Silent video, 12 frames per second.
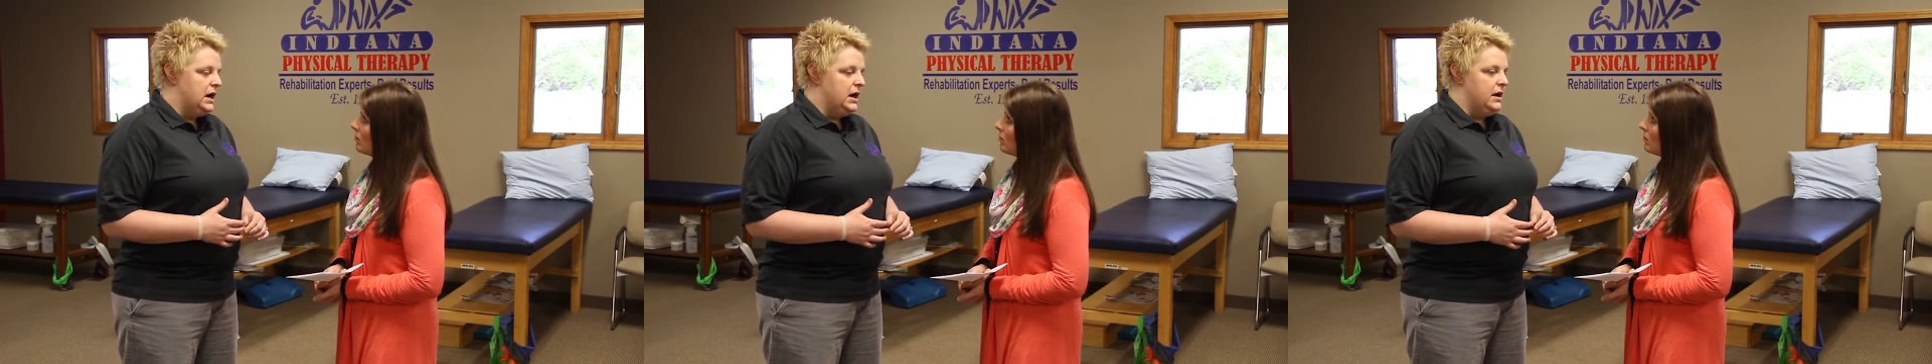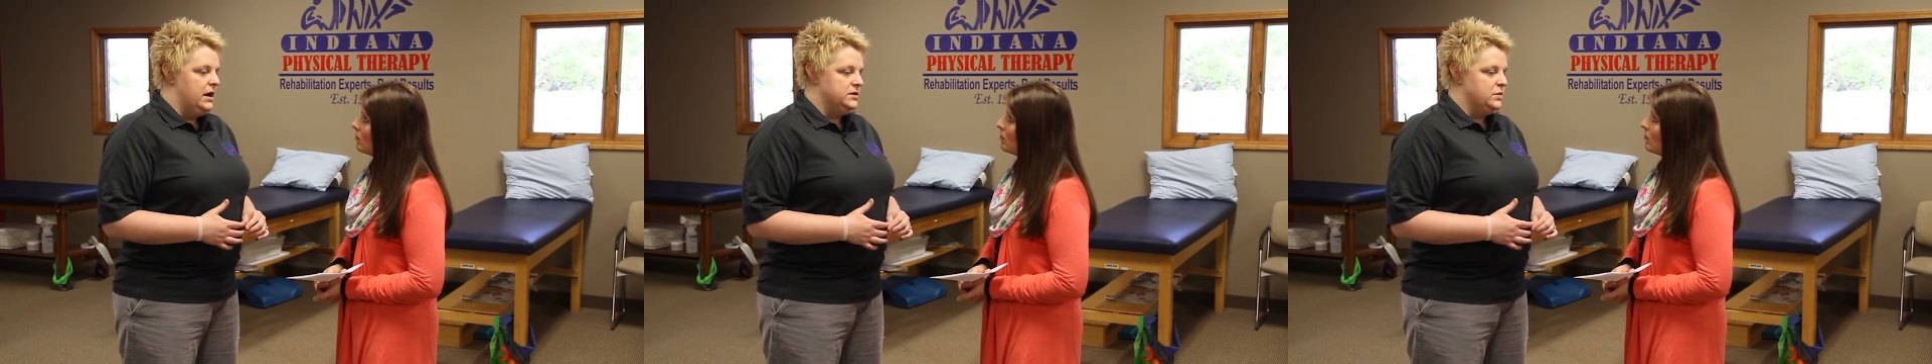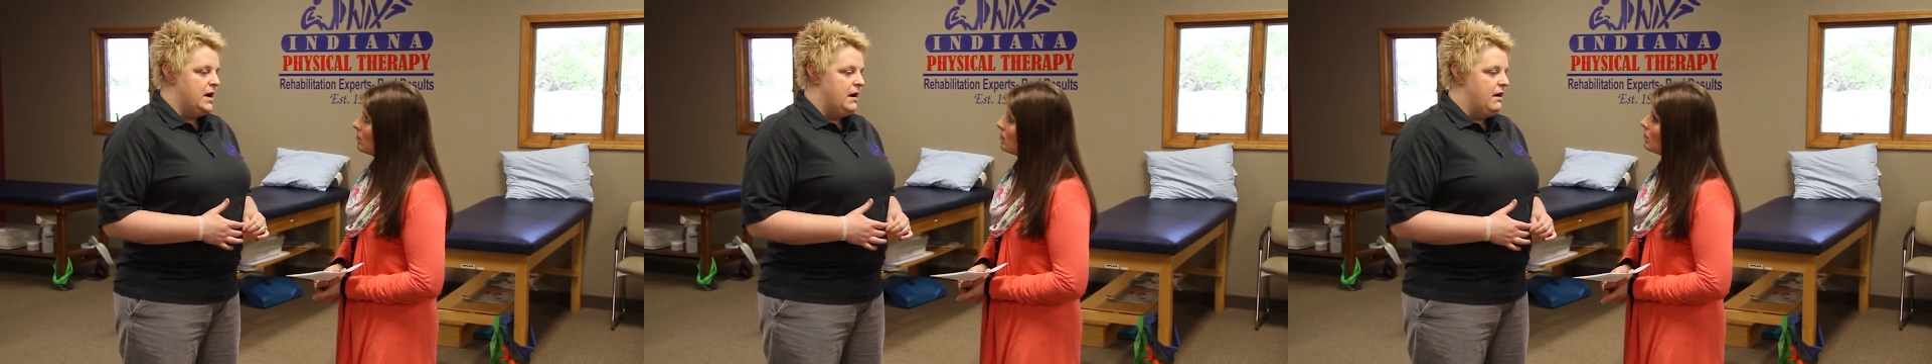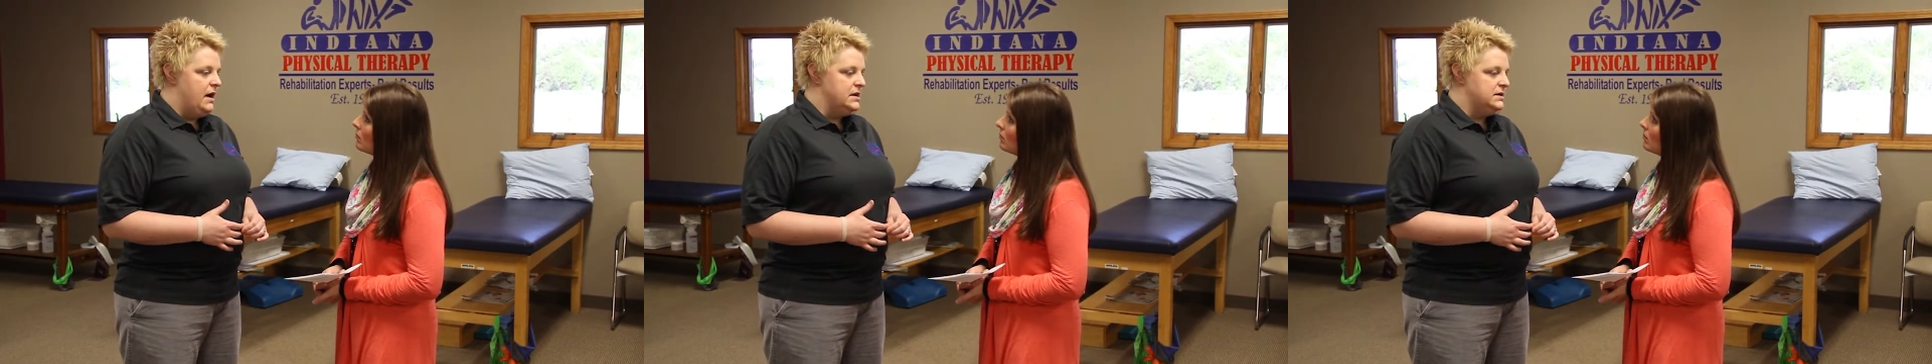as
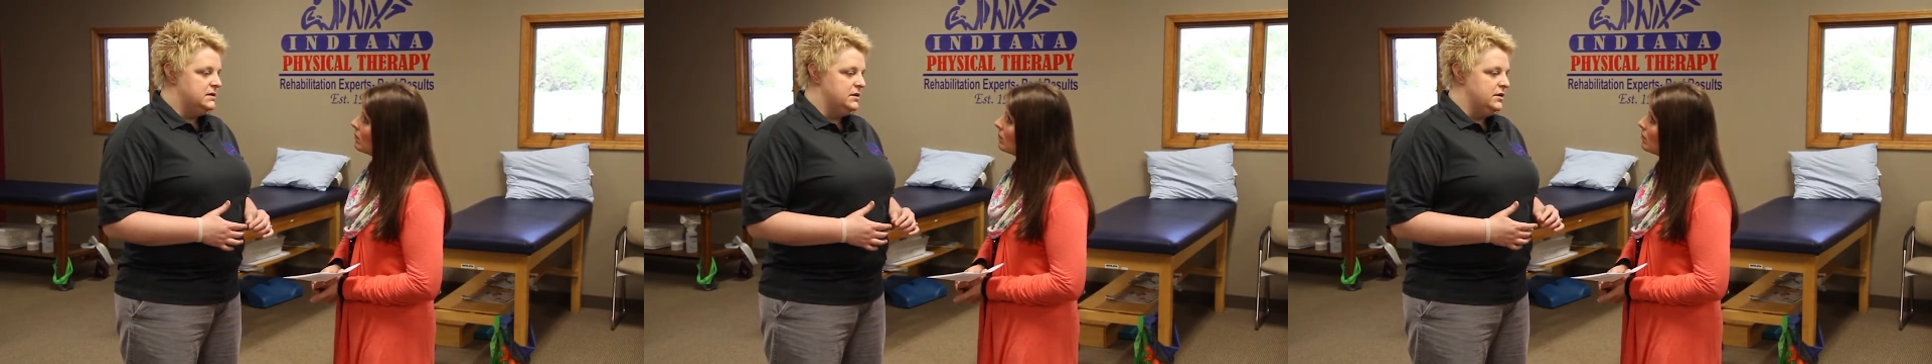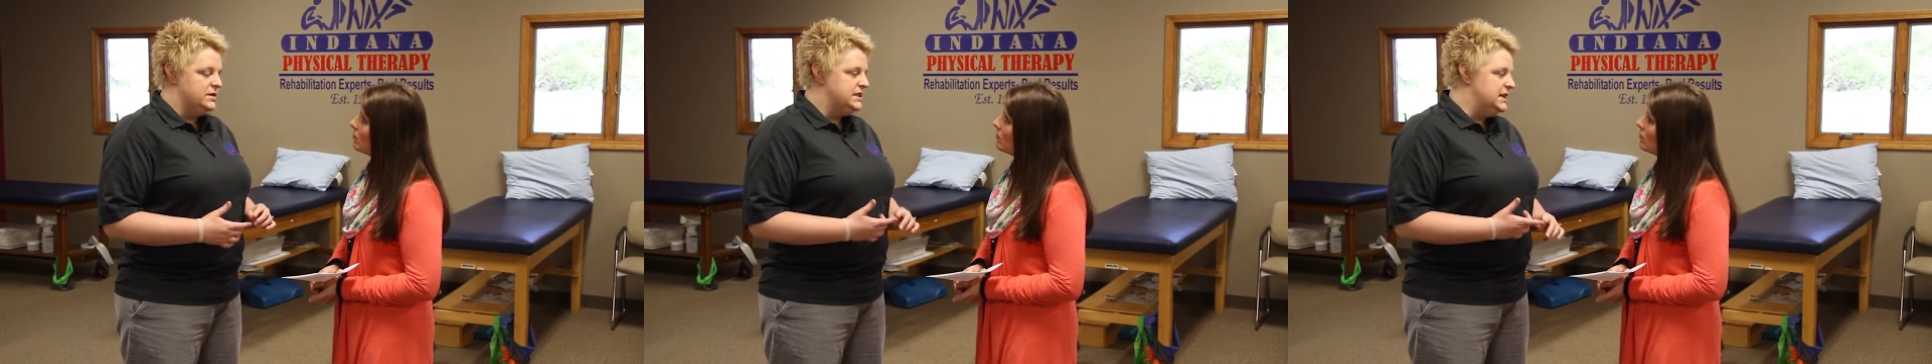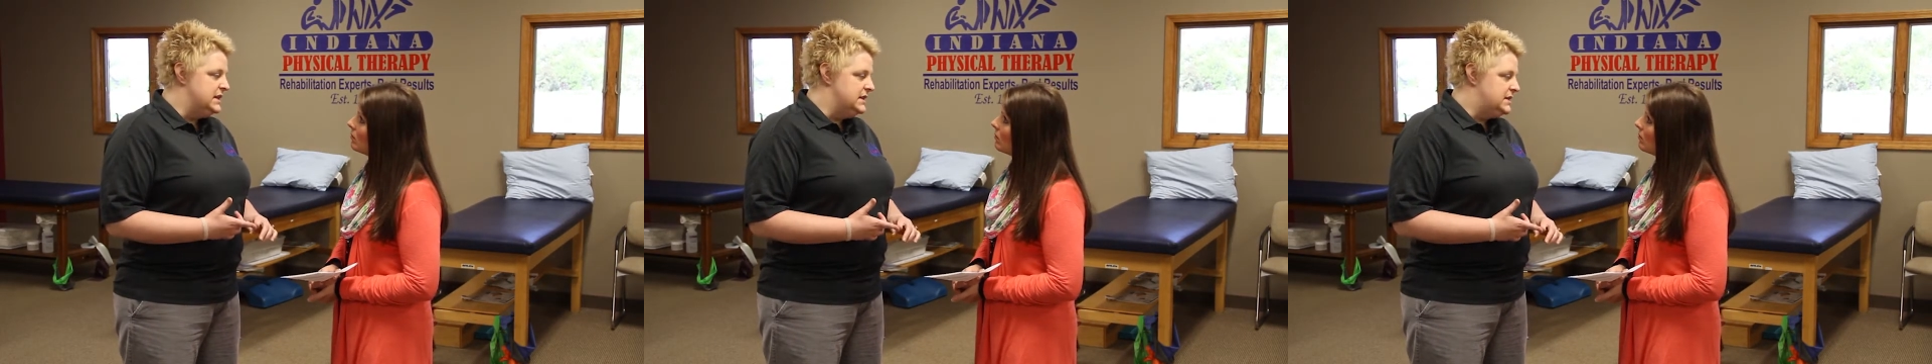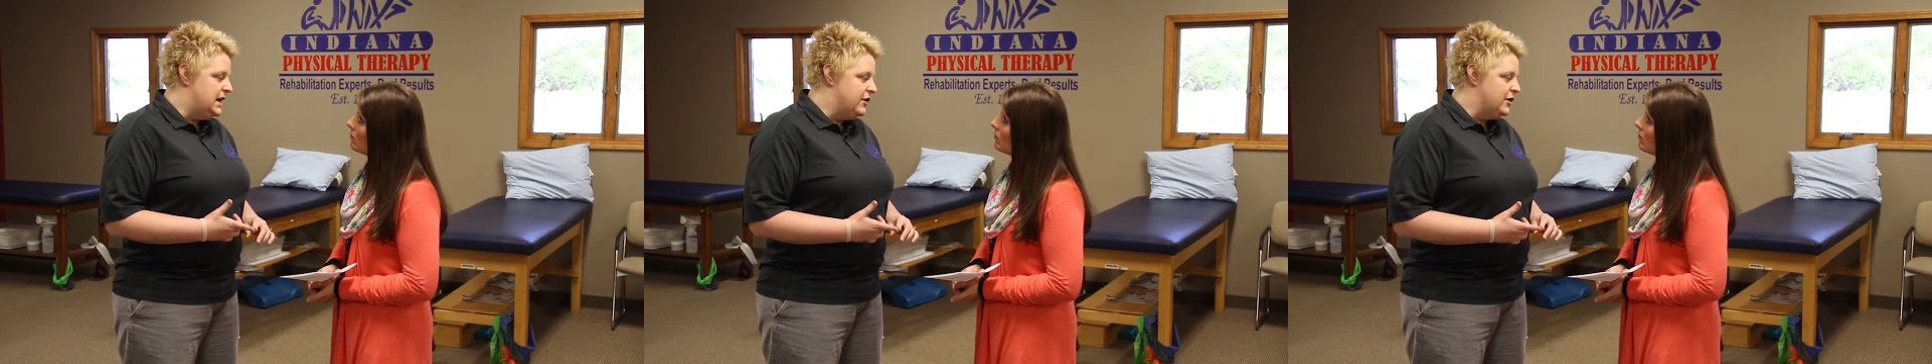well as skin
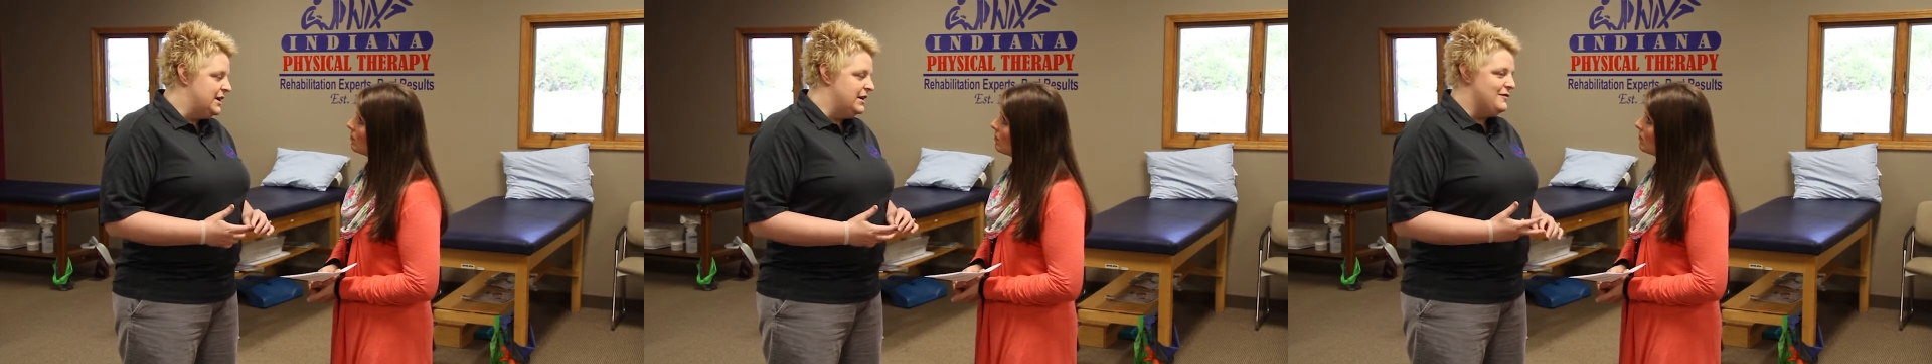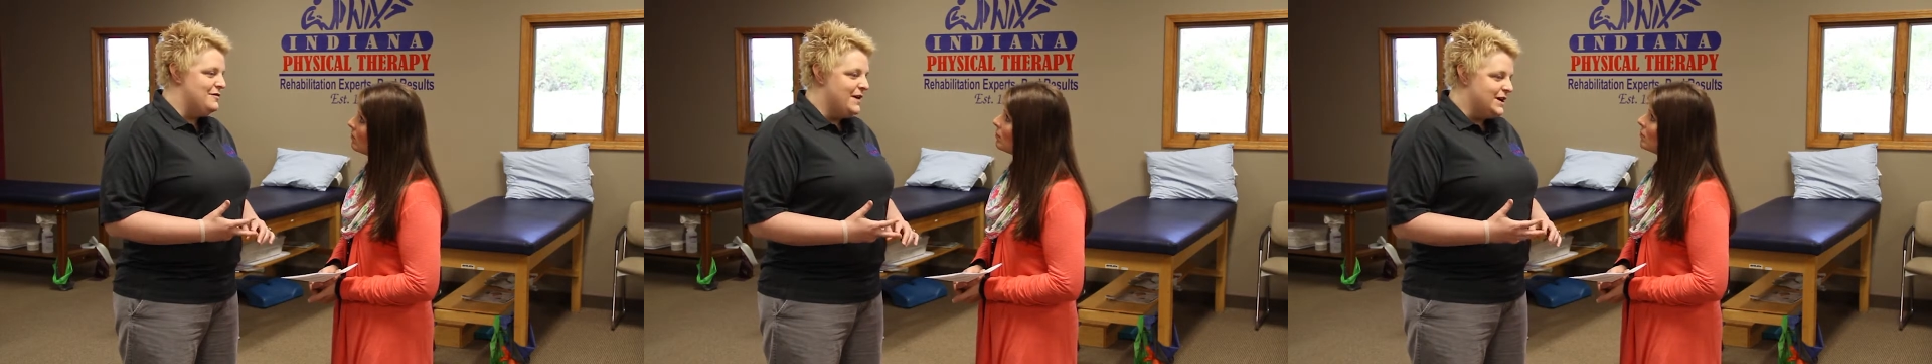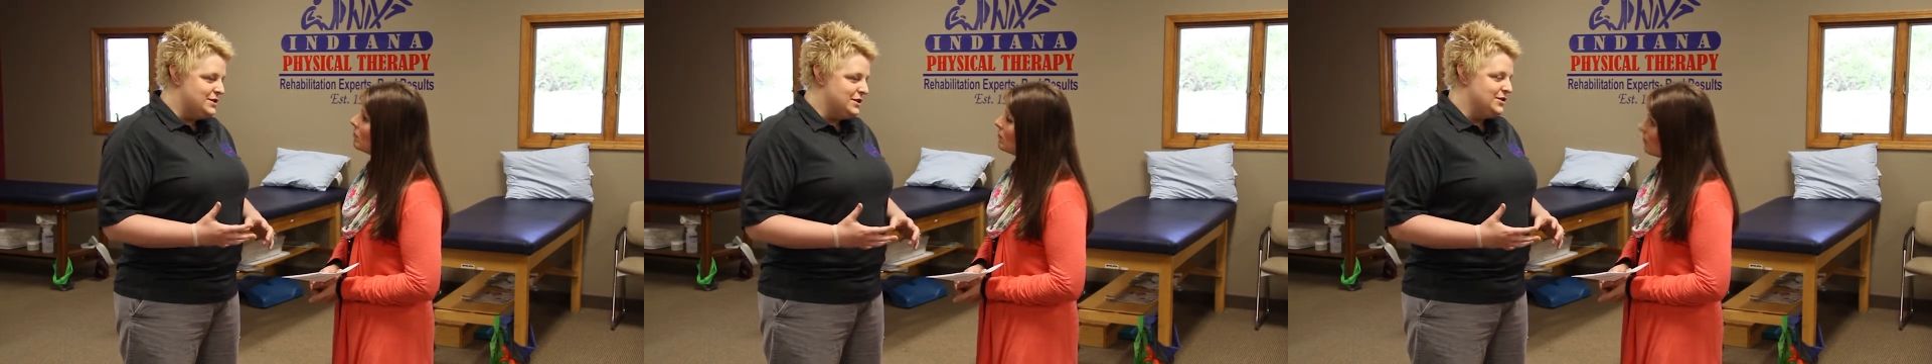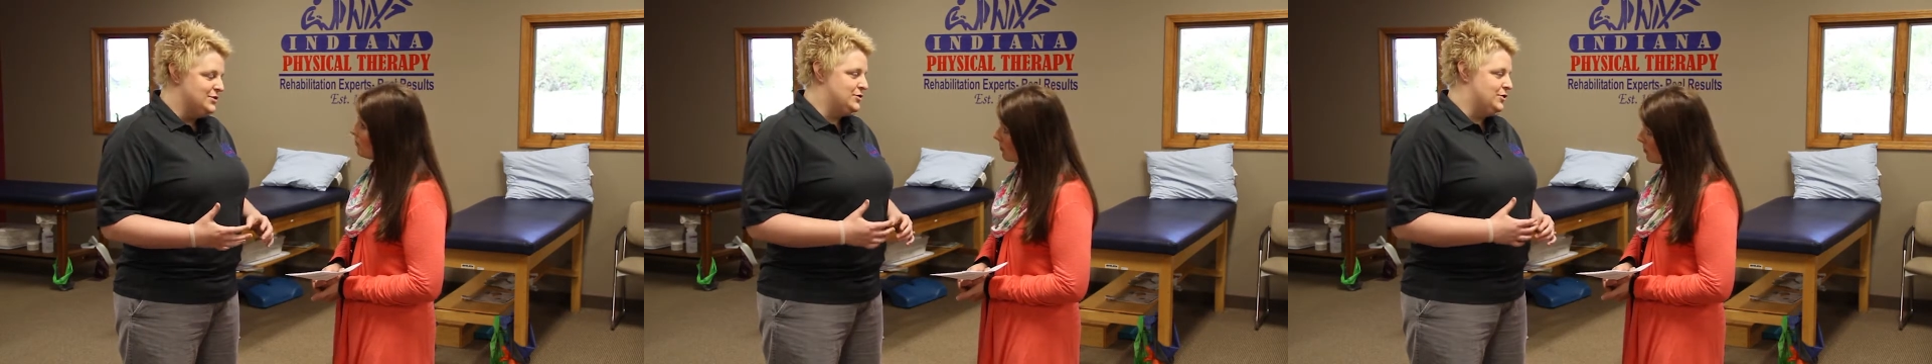integrity and
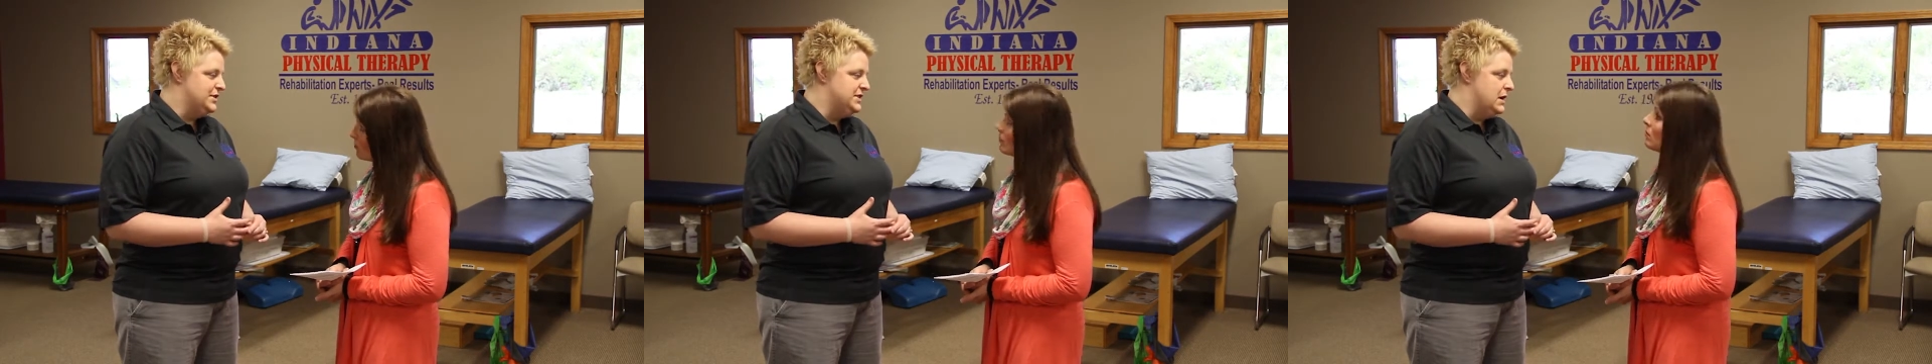infection control